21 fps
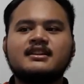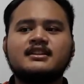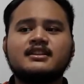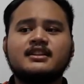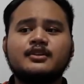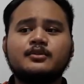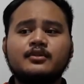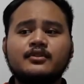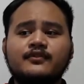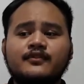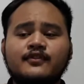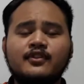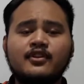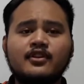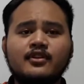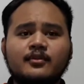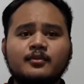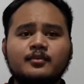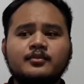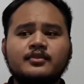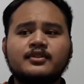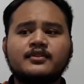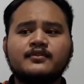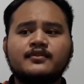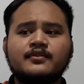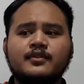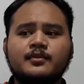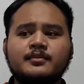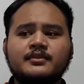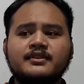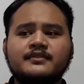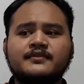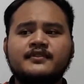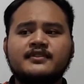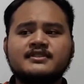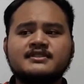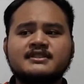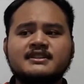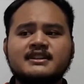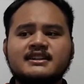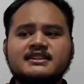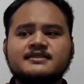They were formed from the
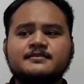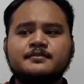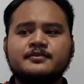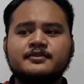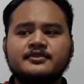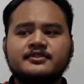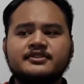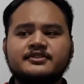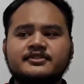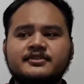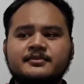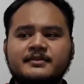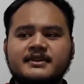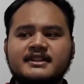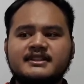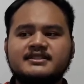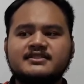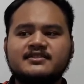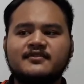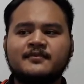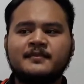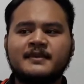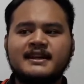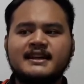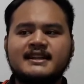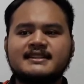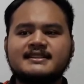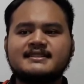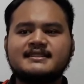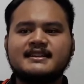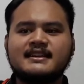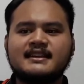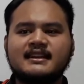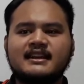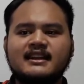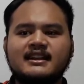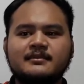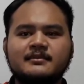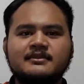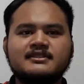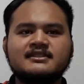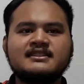fossilized buried remains of plants and
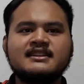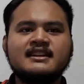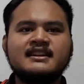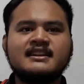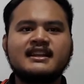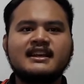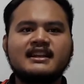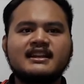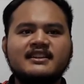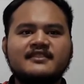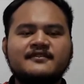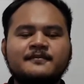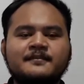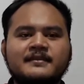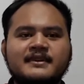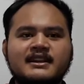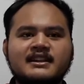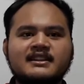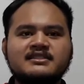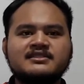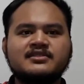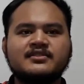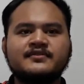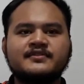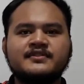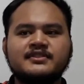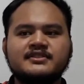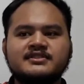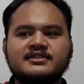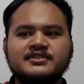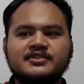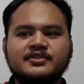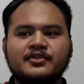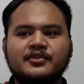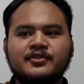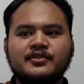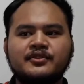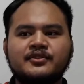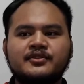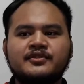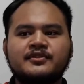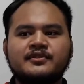animals that lived millions of years
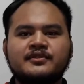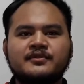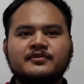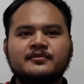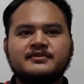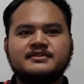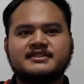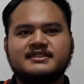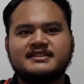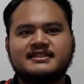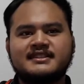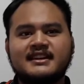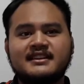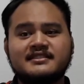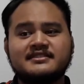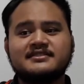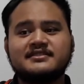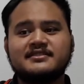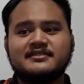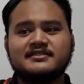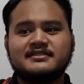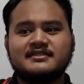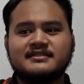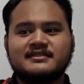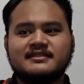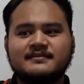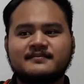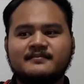ago, which is dinosaurs.